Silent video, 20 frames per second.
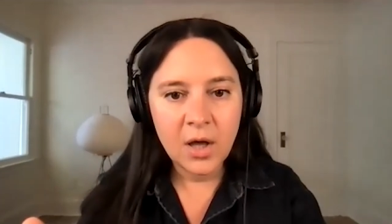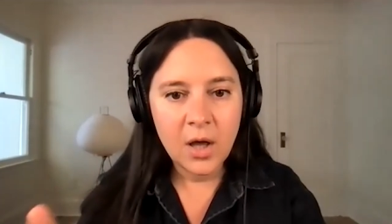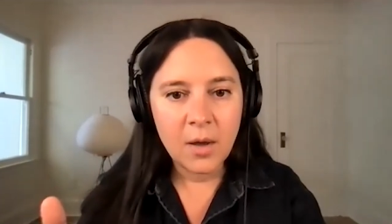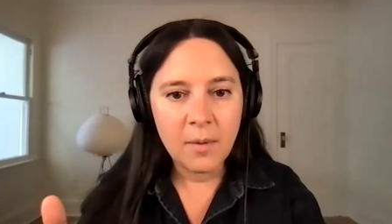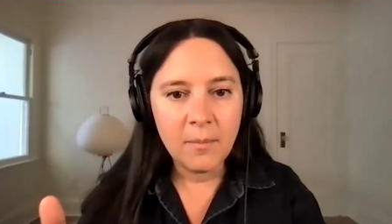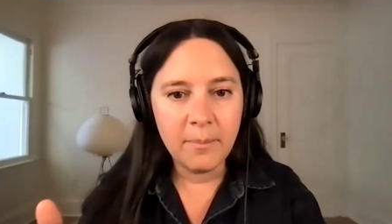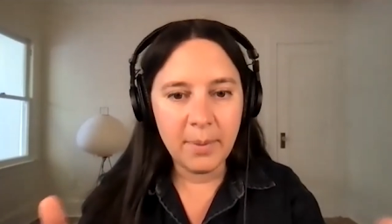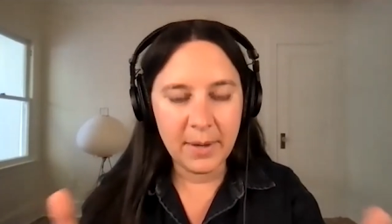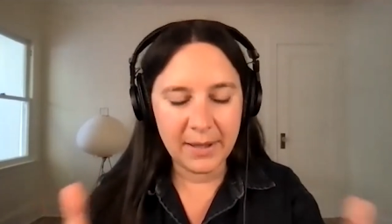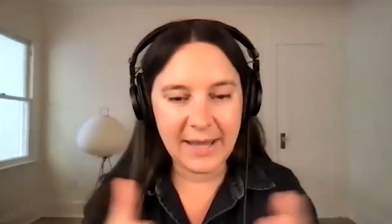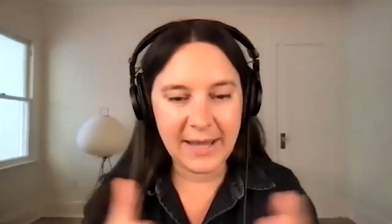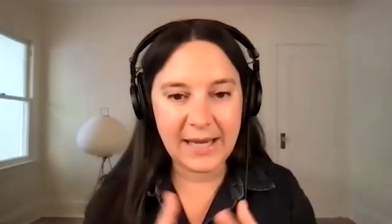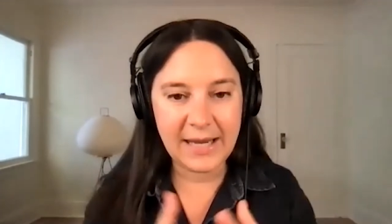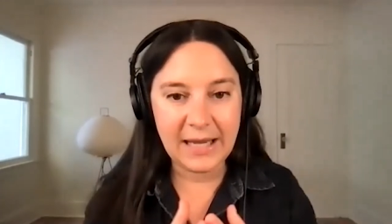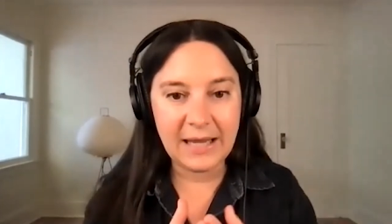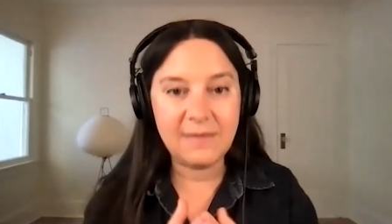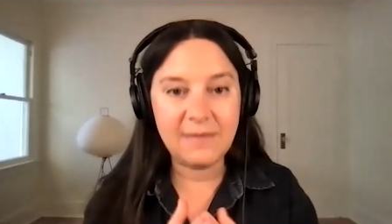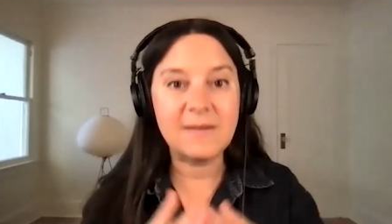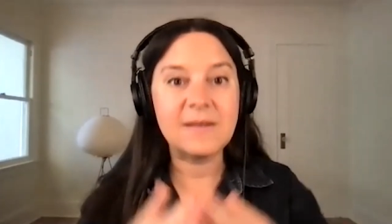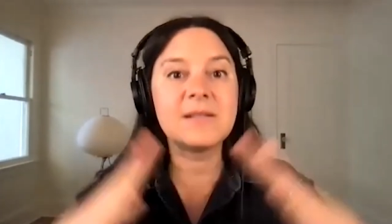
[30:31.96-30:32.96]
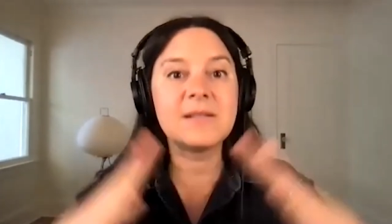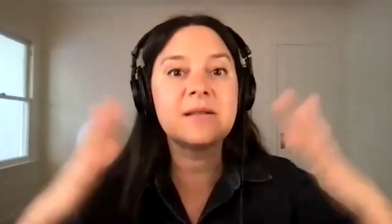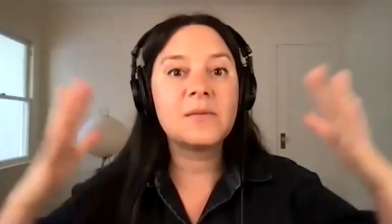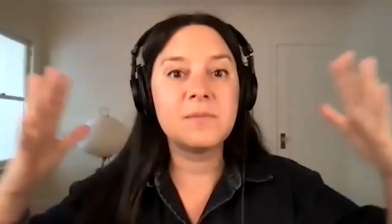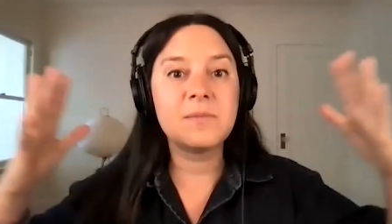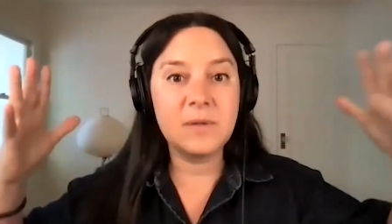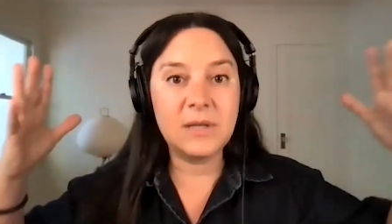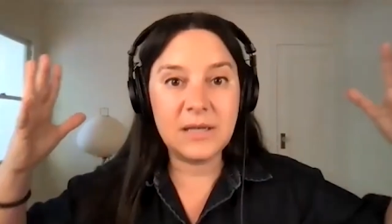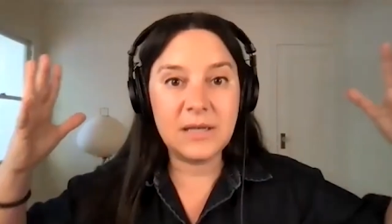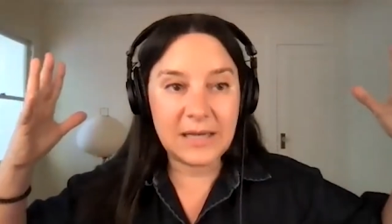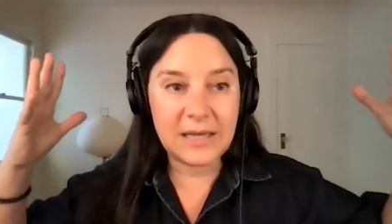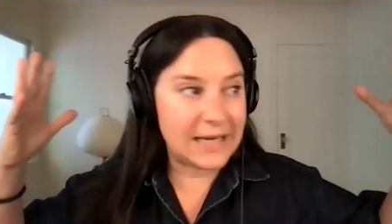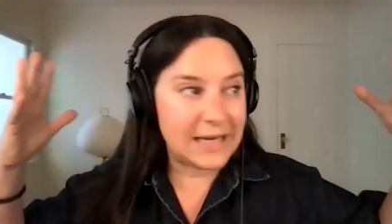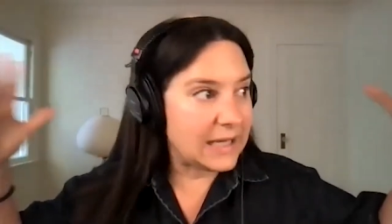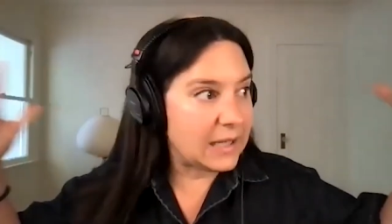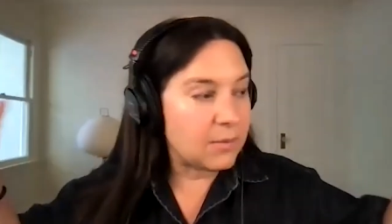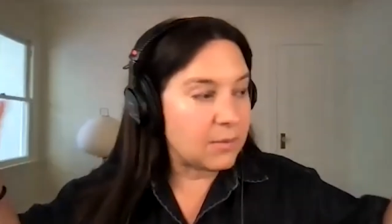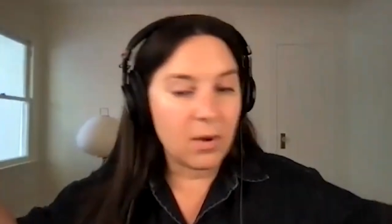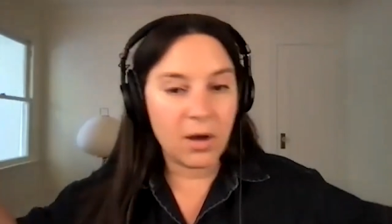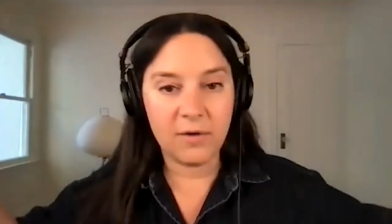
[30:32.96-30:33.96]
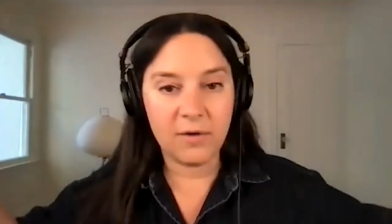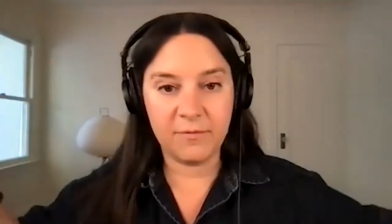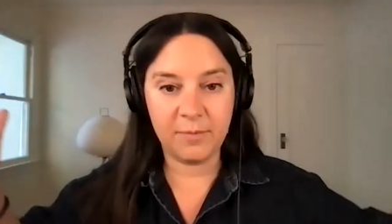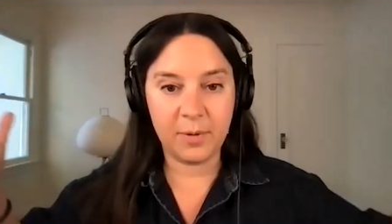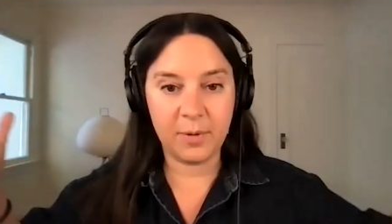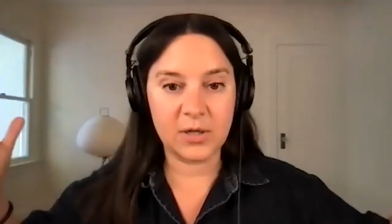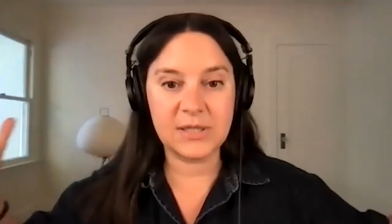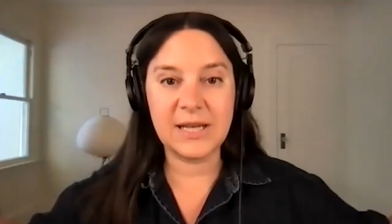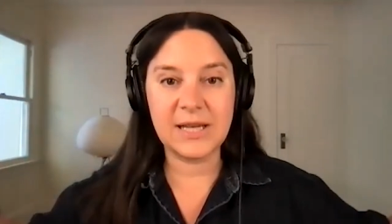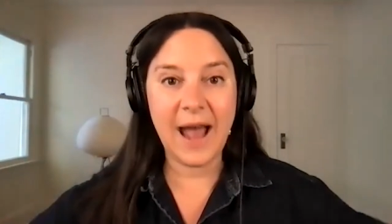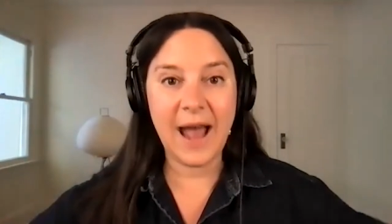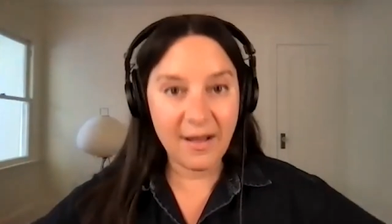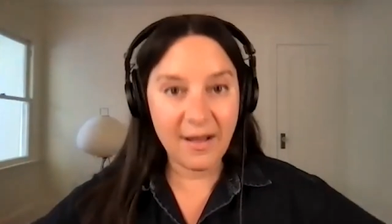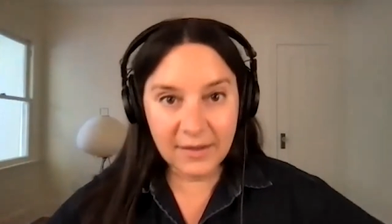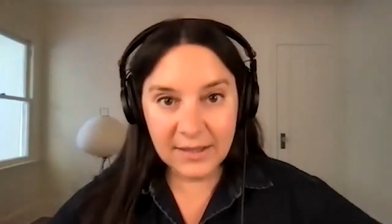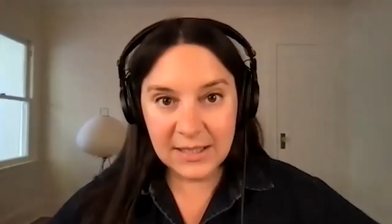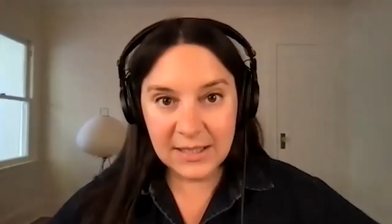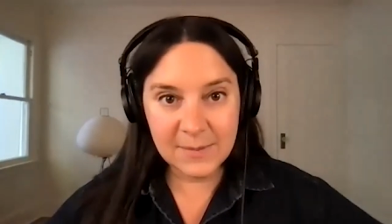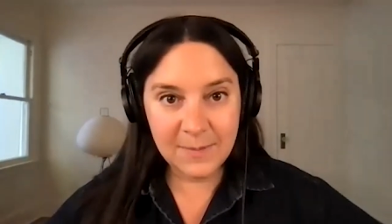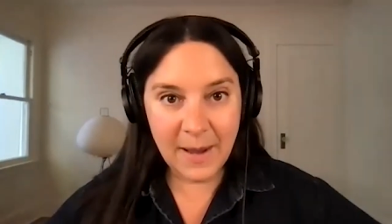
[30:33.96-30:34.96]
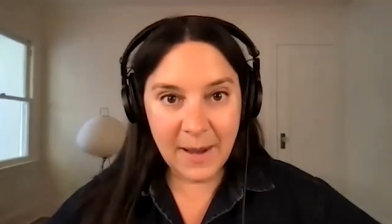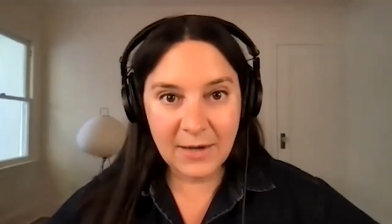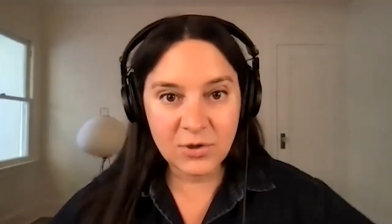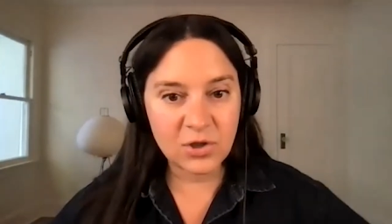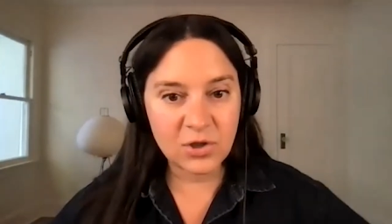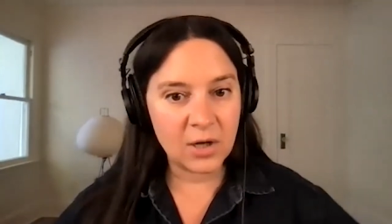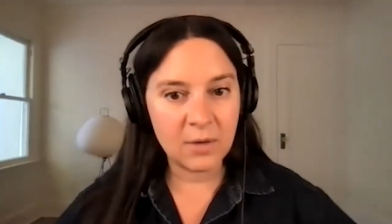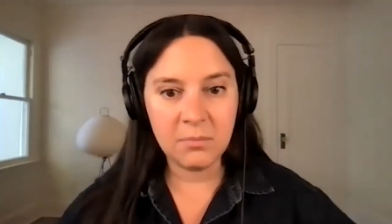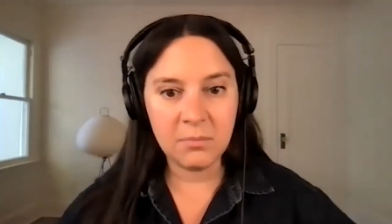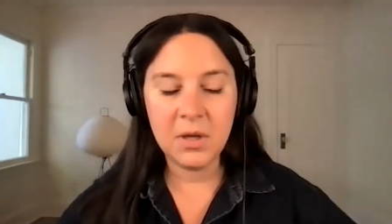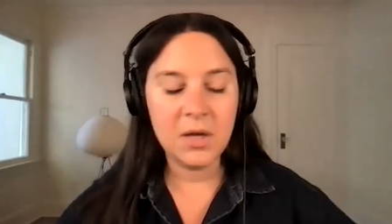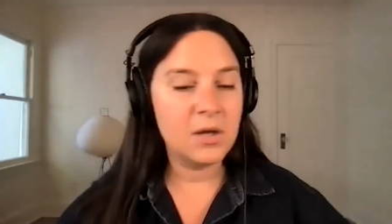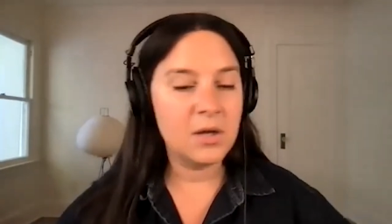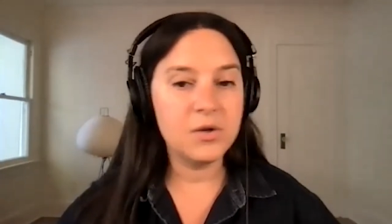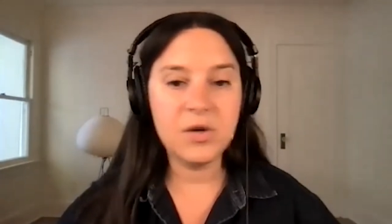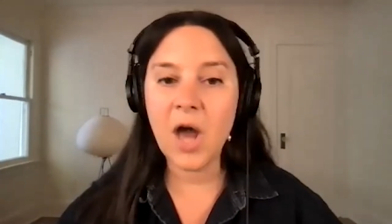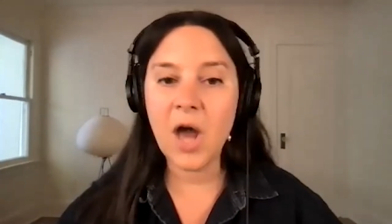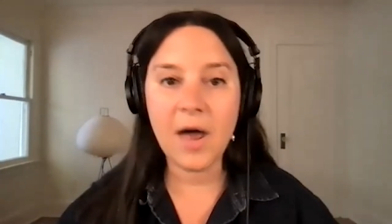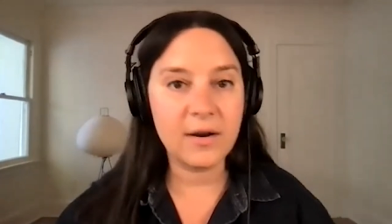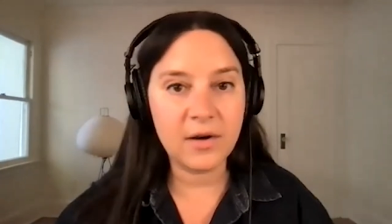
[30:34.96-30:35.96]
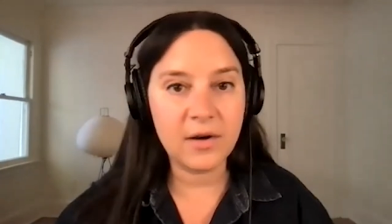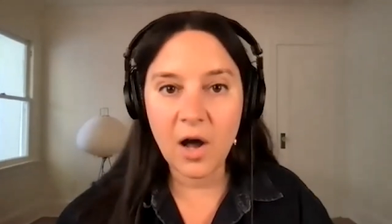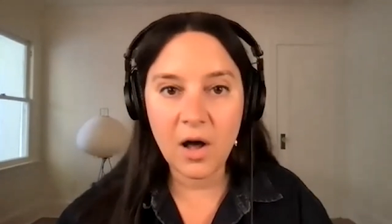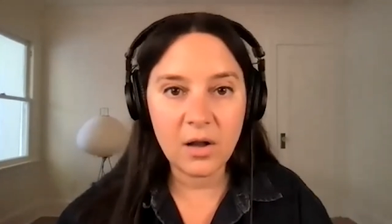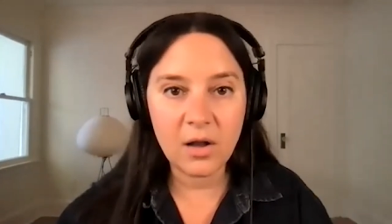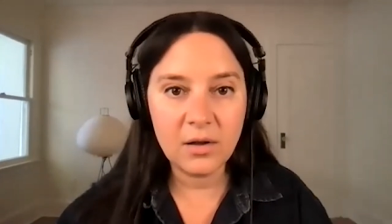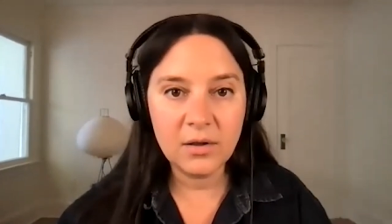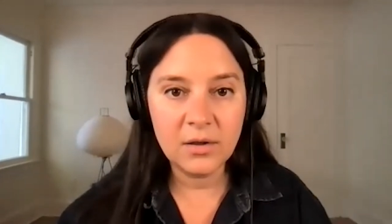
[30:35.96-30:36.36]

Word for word: but like in the scheme of personality spectrum, not at all.